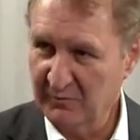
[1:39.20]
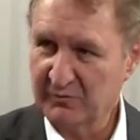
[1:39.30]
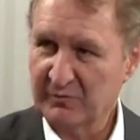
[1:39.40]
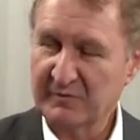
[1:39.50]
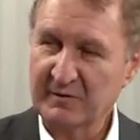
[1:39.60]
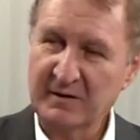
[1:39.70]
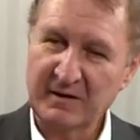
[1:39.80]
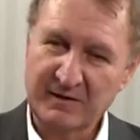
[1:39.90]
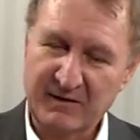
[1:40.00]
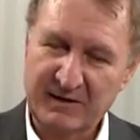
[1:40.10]
which was a
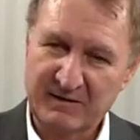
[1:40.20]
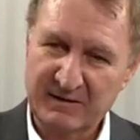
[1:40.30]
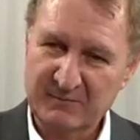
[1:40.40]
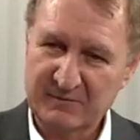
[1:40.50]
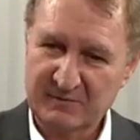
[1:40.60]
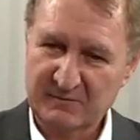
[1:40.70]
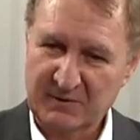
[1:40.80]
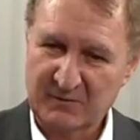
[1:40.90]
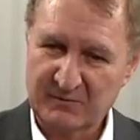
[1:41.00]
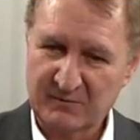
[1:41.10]
great thing
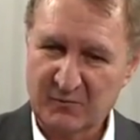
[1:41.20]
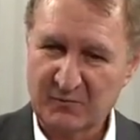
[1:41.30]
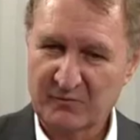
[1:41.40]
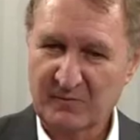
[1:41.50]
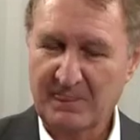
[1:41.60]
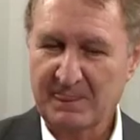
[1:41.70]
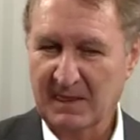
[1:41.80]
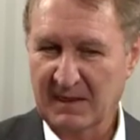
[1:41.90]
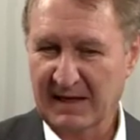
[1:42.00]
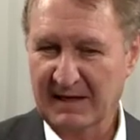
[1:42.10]
because of course
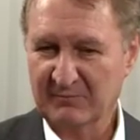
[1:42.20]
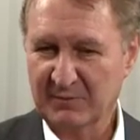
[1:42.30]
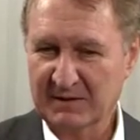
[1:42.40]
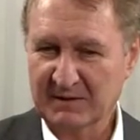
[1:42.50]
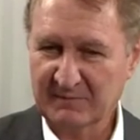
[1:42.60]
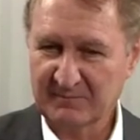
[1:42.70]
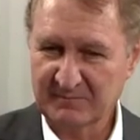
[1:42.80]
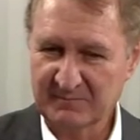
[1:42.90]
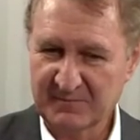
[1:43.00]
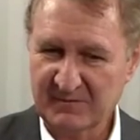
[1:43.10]
there have been
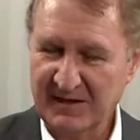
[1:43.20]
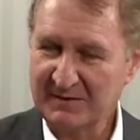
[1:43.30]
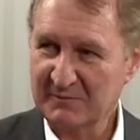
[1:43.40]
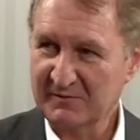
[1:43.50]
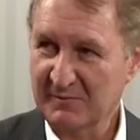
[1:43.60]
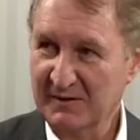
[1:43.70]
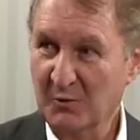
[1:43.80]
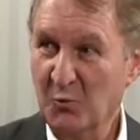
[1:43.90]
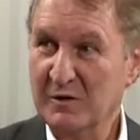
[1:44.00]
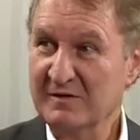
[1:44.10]
statements about
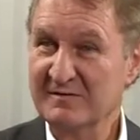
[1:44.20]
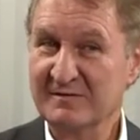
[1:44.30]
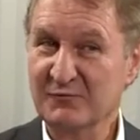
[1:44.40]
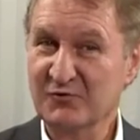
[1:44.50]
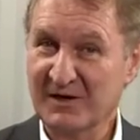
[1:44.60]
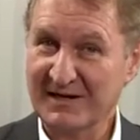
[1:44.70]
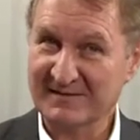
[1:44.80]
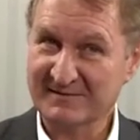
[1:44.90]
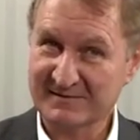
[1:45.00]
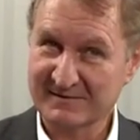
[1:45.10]
the winds of
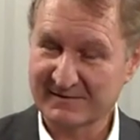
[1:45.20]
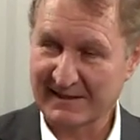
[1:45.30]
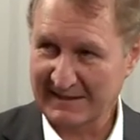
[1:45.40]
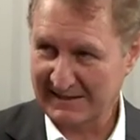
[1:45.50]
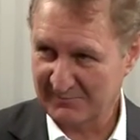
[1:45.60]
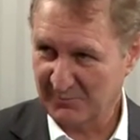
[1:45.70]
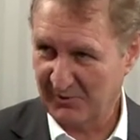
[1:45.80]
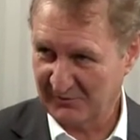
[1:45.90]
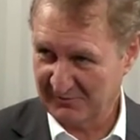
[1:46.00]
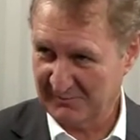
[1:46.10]
change in decades
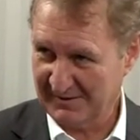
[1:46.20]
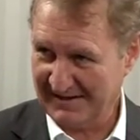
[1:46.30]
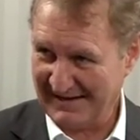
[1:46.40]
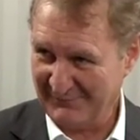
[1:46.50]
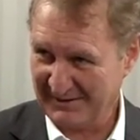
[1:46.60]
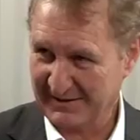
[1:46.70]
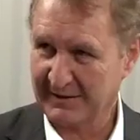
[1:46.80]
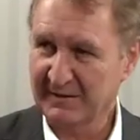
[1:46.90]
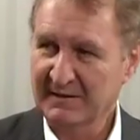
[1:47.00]
past about Africa,